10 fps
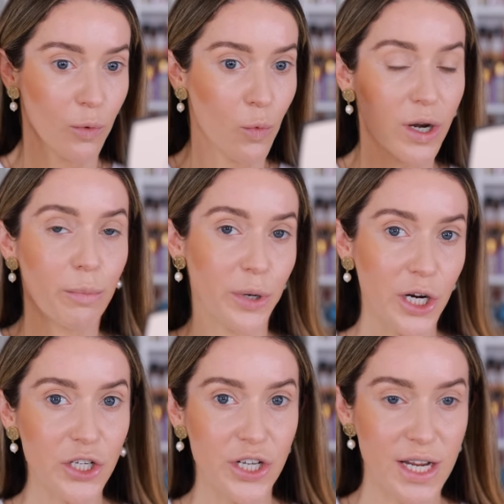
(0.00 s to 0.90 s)
want to
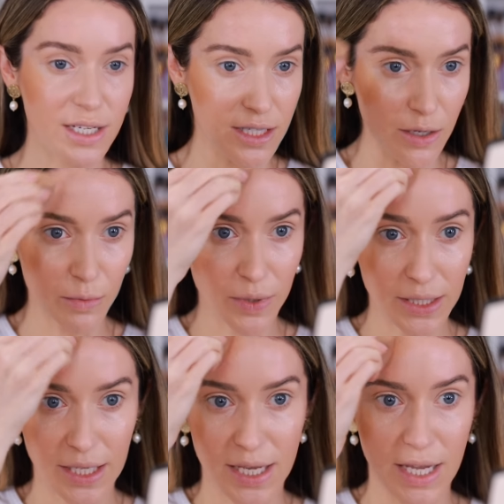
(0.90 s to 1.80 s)
purchase the
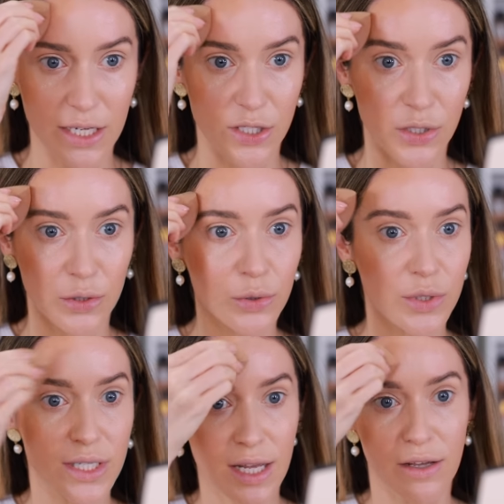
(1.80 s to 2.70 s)
really
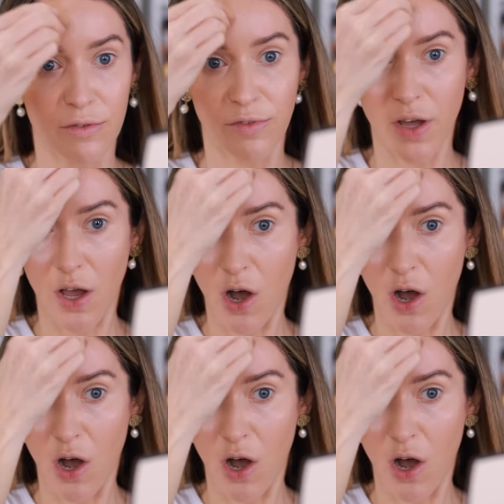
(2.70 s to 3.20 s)
exclusive,